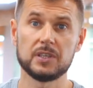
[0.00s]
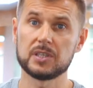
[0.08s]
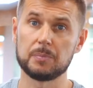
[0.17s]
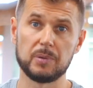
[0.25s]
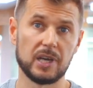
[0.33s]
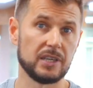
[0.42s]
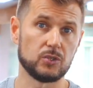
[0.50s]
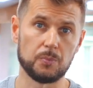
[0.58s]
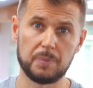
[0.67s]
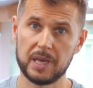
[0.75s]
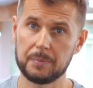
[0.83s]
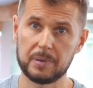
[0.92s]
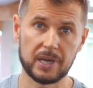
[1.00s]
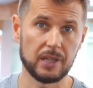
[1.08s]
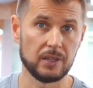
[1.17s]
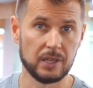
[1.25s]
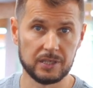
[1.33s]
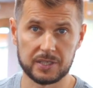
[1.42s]
This applies to
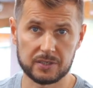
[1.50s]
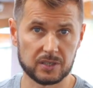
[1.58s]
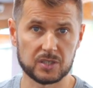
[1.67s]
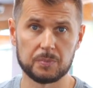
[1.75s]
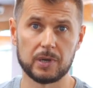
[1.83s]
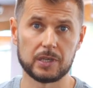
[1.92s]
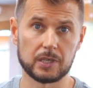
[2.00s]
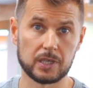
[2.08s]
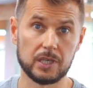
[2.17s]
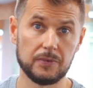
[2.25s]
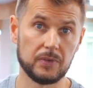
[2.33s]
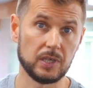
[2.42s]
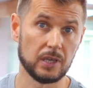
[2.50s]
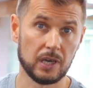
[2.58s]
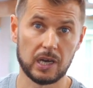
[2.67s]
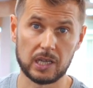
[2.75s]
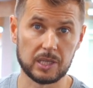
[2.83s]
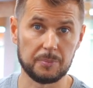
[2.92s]
PayPal, Yandex Money, Kiwi,
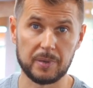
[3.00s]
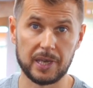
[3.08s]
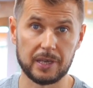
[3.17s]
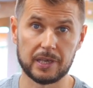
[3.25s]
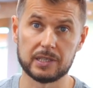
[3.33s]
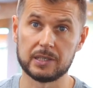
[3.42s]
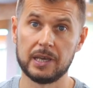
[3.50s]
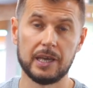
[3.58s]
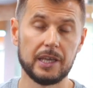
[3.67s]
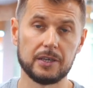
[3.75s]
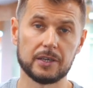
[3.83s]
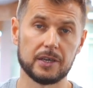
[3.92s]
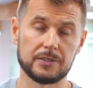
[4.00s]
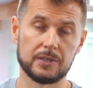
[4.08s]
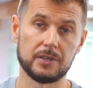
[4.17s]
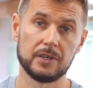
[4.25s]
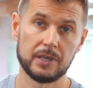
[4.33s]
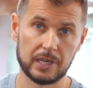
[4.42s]
Alipay and any
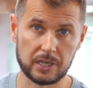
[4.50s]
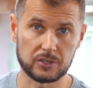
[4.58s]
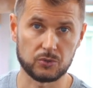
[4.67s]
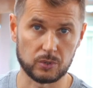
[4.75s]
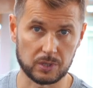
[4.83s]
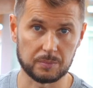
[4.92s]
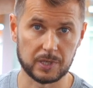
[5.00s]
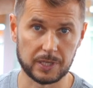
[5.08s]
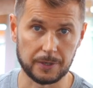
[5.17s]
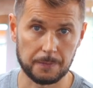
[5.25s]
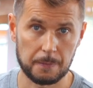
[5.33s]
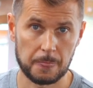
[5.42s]
other electronic money.